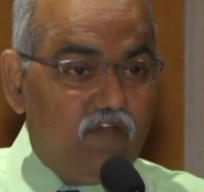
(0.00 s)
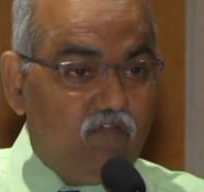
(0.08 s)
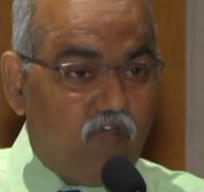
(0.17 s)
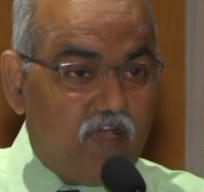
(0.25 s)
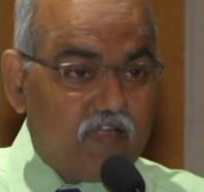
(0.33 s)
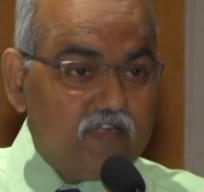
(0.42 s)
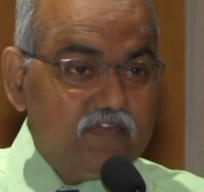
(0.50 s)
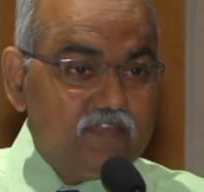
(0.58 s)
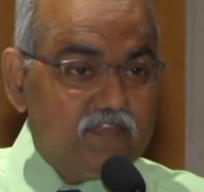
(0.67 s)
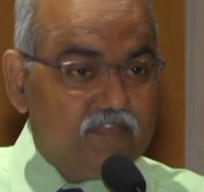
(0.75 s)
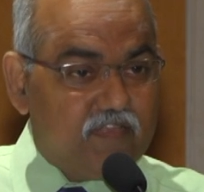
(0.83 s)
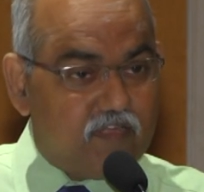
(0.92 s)

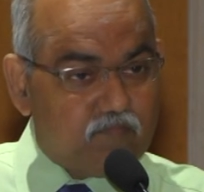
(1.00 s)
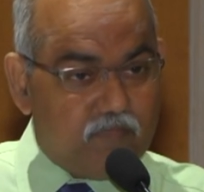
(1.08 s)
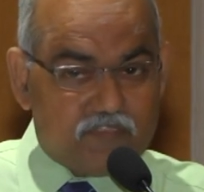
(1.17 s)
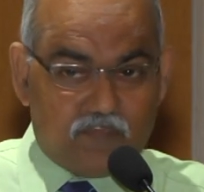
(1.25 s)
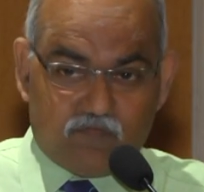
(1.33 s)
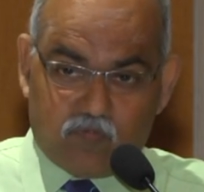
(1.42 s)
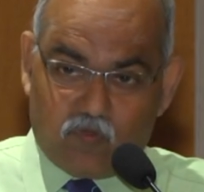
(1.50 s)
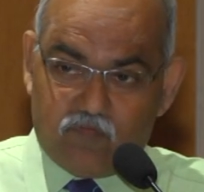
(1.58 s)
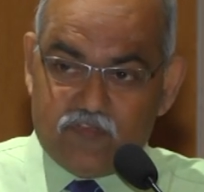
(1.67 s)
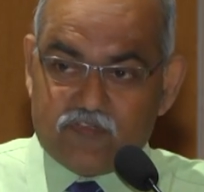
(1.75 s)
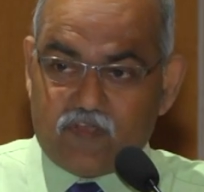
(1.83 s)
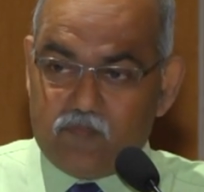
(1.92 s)
warrant that much of
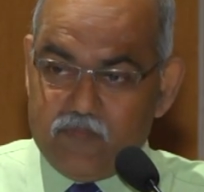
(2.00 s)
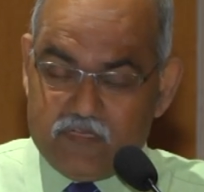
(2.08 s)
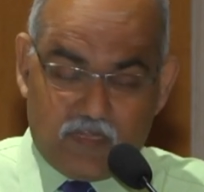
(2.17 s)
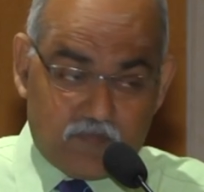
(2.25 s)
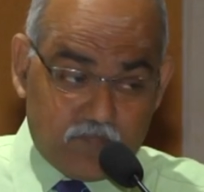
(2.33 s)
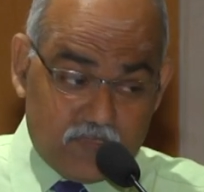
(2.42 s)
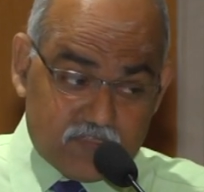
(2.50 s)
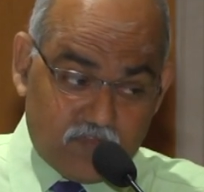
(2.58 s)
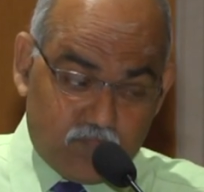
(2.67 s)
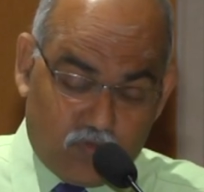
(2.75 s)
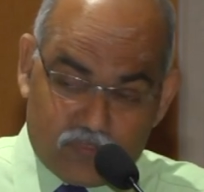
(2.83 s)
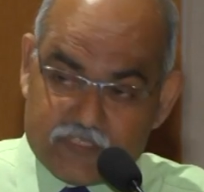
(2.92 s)
provision, that much
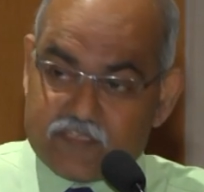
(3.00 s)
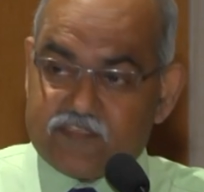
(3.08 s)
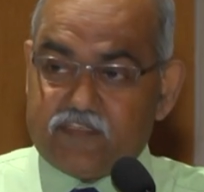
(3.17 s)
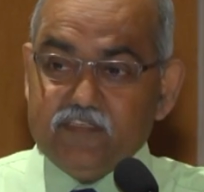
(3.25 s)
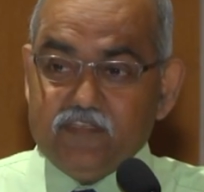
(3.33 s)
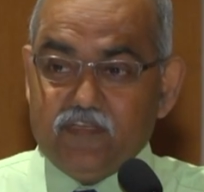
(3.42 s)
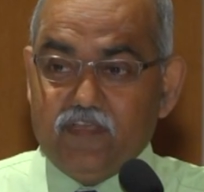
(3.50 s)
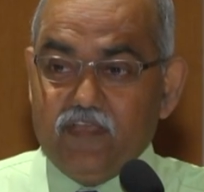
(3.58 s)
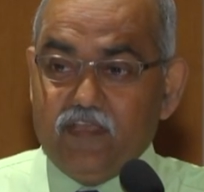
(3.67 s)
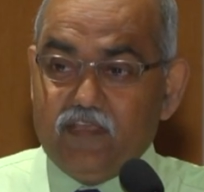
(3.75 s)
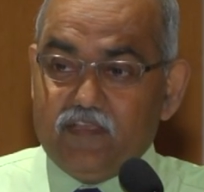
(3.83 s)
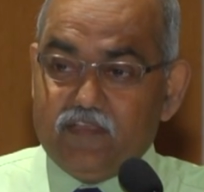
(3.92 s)
of projection
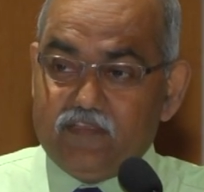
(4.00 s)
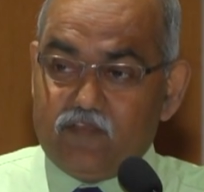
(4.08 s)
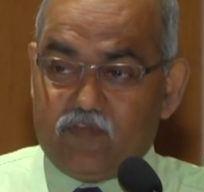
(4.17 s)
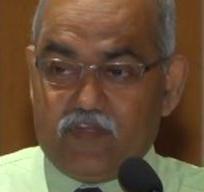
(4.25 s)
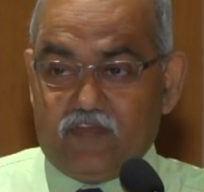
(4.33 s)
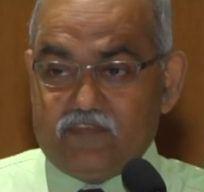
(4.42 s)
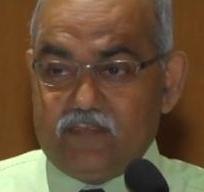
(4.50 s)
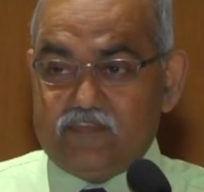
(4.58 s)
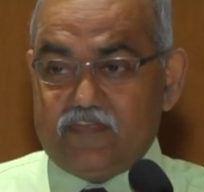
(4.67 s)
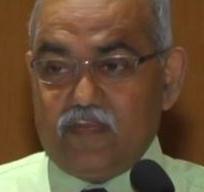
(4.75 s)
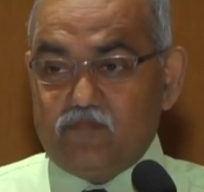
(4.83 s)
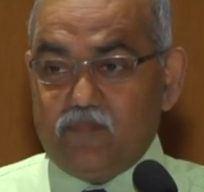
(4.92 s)
in the financial
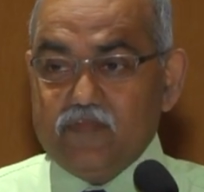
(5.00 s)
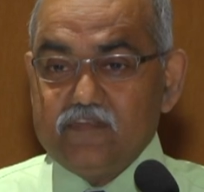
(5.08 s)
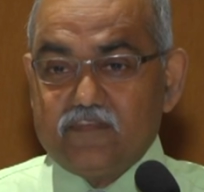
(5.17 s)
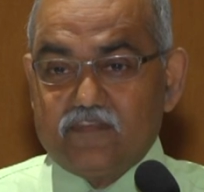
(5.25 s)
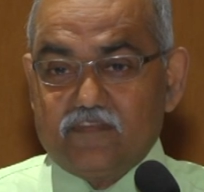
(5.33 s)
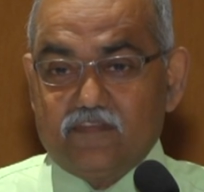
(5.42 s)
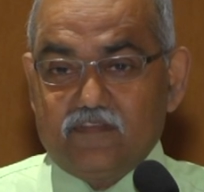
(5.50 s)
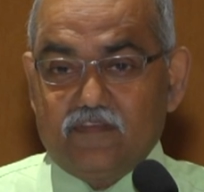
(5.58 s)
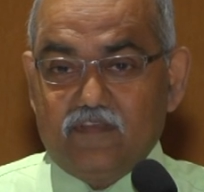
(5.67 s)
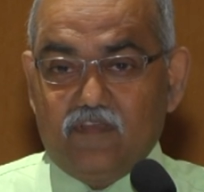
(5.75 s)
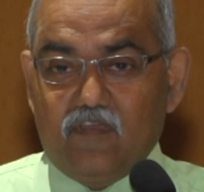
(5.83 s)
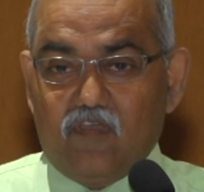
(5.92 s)
statements.
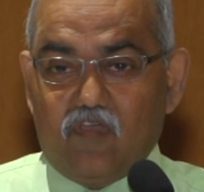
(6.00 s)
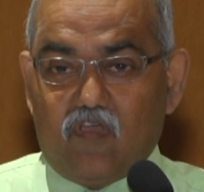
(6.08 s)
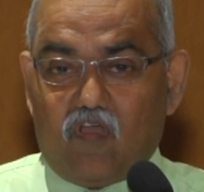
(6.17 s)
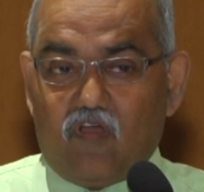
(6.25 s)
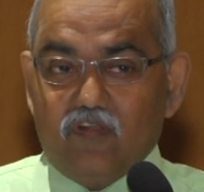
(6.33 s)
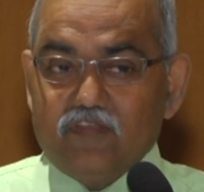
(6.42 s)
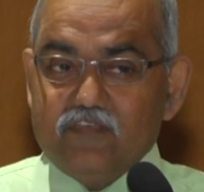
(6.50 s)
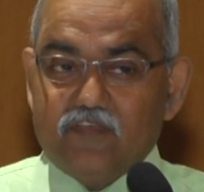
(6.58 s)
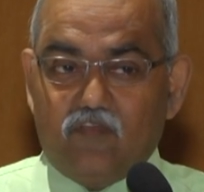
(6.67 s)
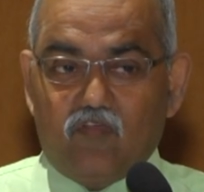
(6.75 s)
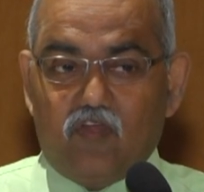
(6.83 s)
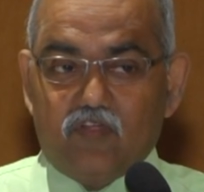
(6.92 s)
All these
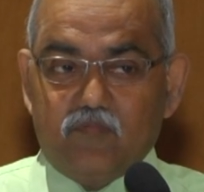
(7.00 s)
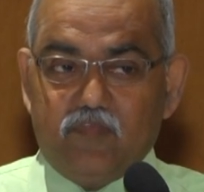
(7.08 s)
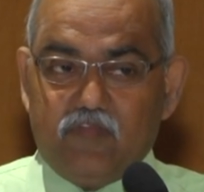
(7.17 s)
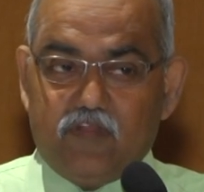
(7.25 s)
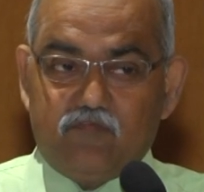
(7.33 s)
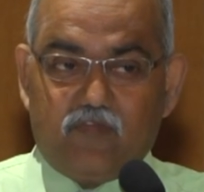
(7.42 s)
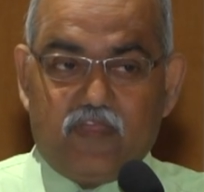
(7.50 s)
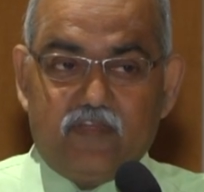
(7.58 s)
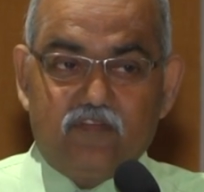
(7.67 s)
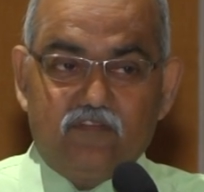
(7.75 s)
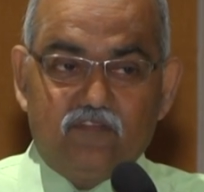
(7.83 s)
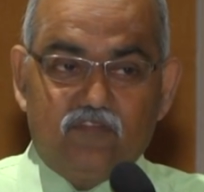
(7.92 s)
have got to be verified.
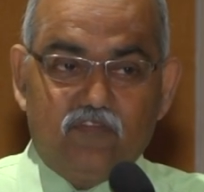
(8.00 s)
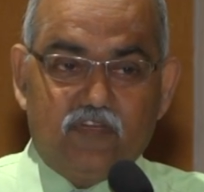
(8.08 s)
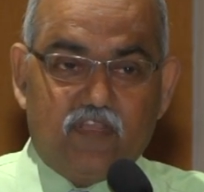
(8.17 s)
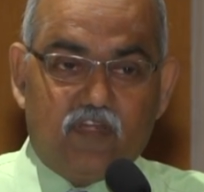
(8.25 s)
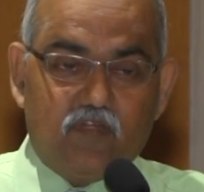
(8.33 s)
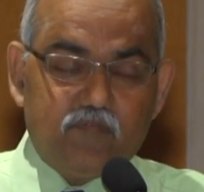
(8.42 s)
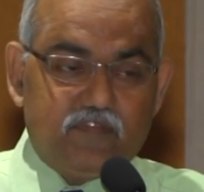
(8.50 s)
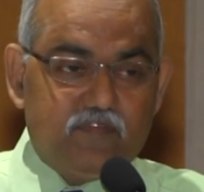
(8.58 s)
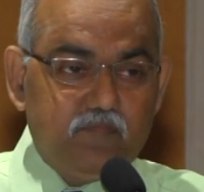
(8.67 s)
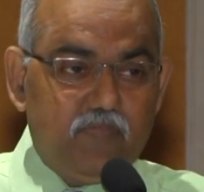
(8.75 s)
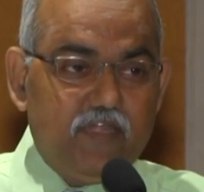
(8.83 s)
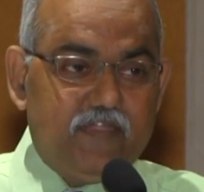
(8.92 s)
So it cannot be
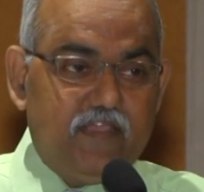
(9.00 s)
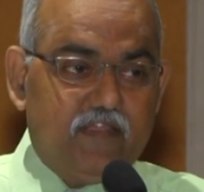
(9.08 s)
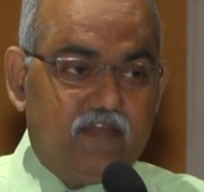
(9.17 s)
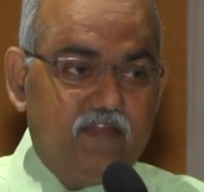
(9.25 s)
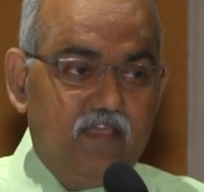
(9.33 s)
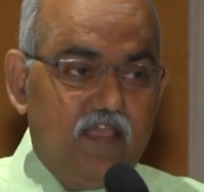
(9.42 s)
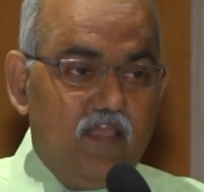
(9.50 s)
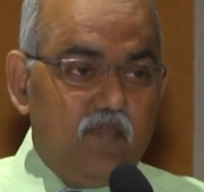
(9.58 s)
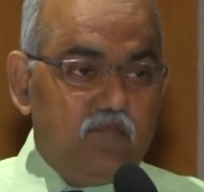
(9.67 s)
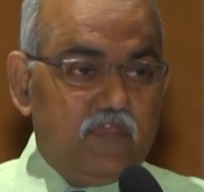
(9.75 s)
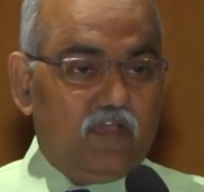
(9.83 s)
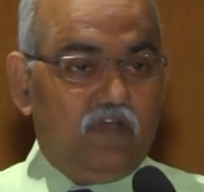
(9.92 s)
simply taken,
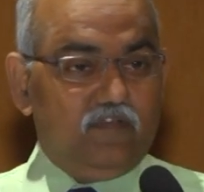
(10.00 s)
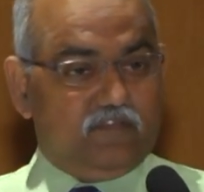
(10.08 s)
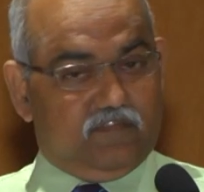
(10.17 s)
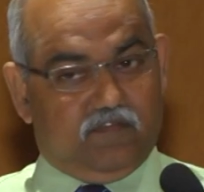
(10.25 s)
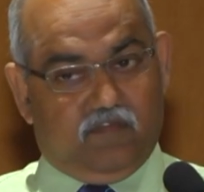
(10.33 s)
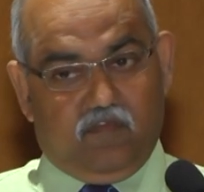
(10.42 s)
because